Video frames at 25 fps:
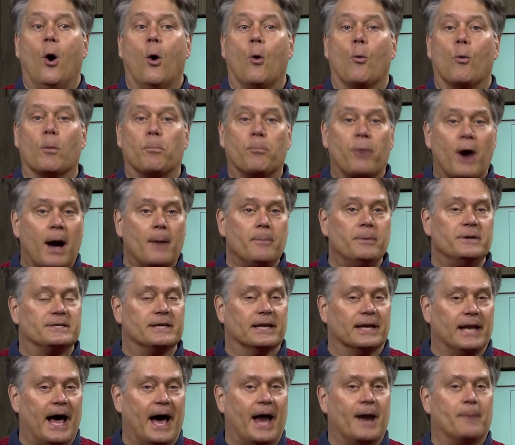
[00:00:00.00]
we'll probably see a
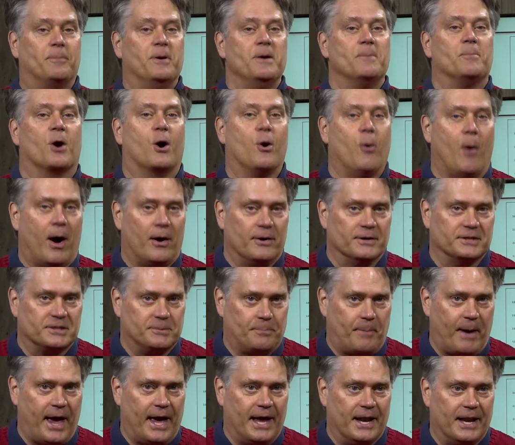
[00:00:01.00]
lot of people go out and
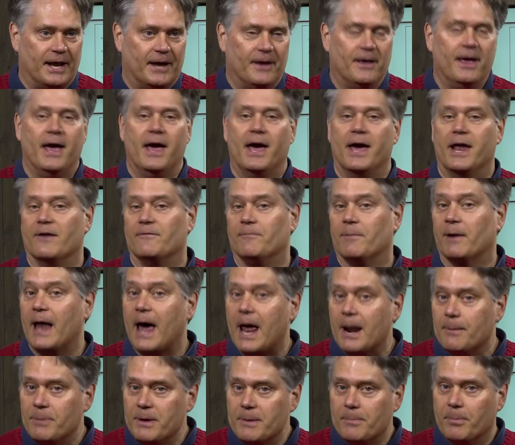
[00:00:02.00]
spend. And if a
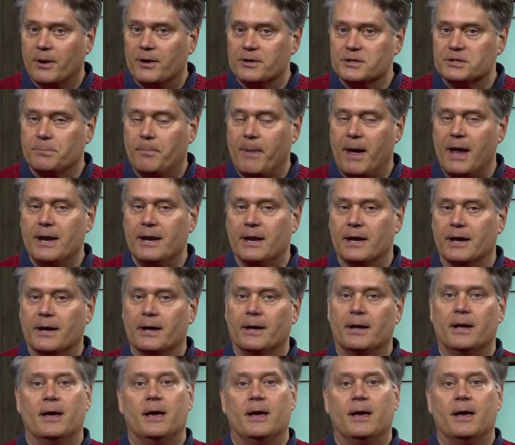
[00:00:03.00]
lot of people are spending,